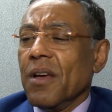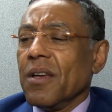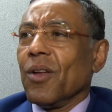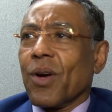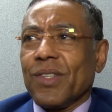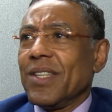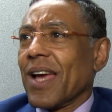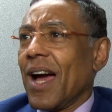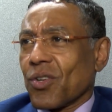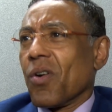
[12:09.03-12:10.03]
You know, because these
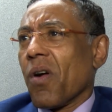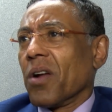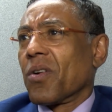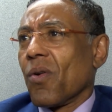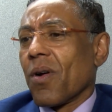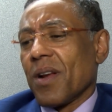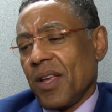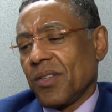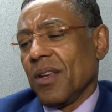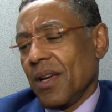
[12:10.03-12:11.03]
guys are hardcore, and I
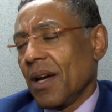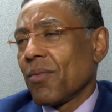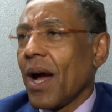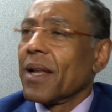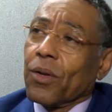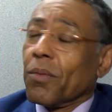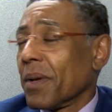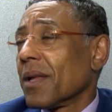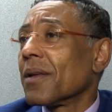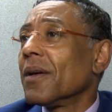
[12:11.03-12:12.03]
say, "Yeah, I ride a little bit."